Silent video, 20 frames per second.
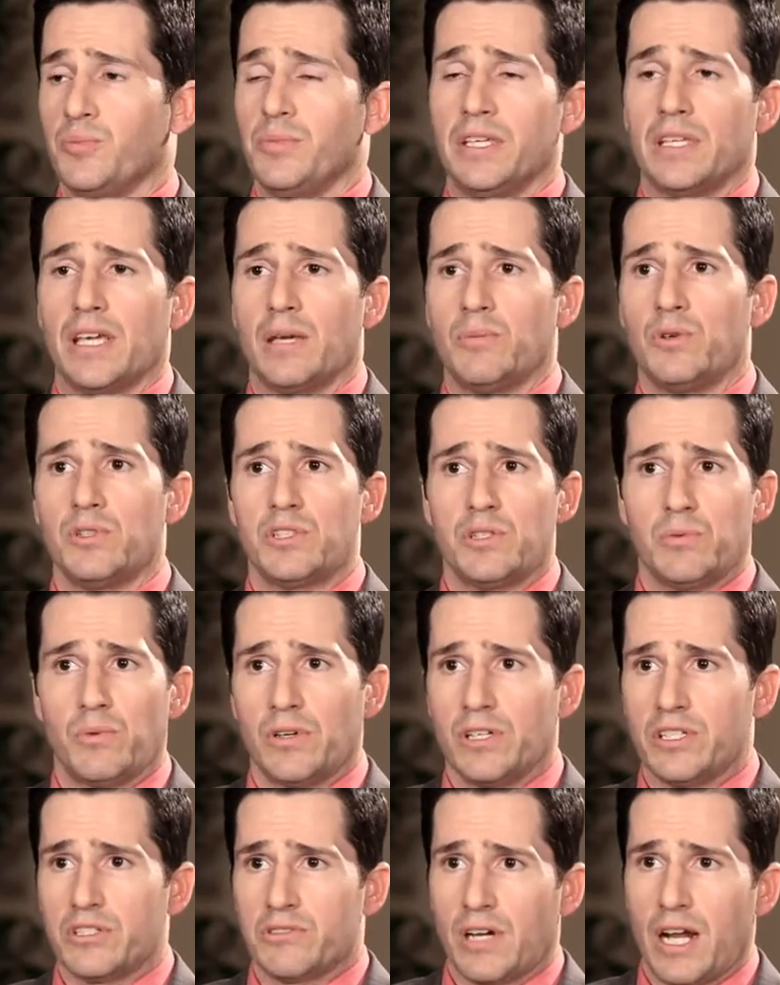being able to
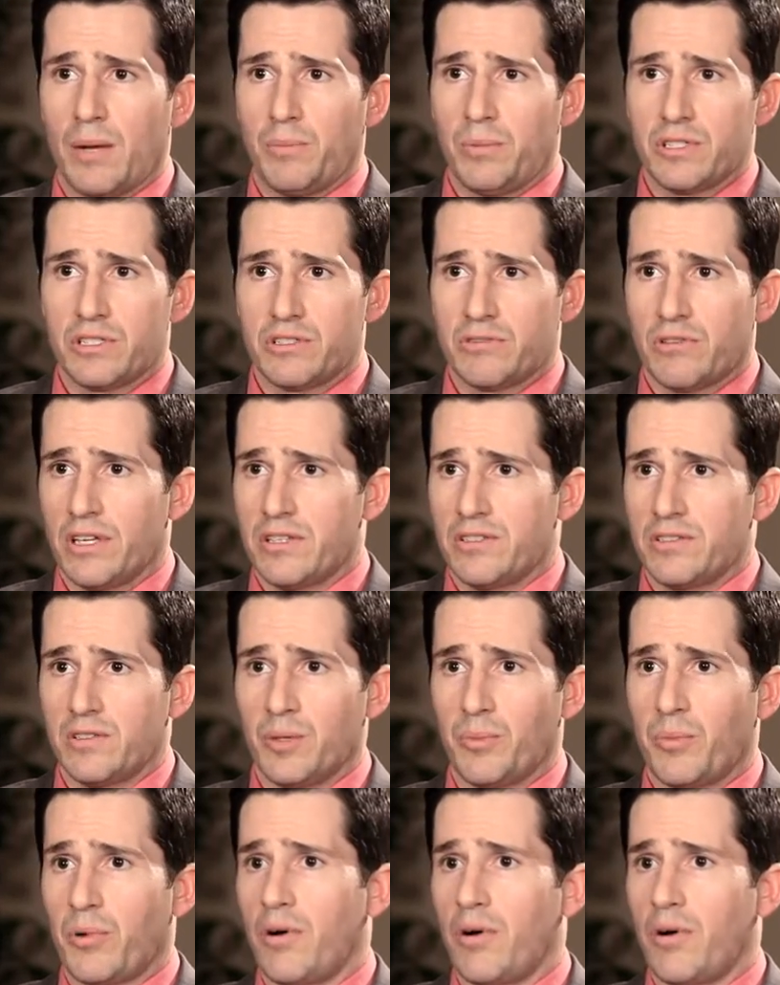wear a strapless dress to the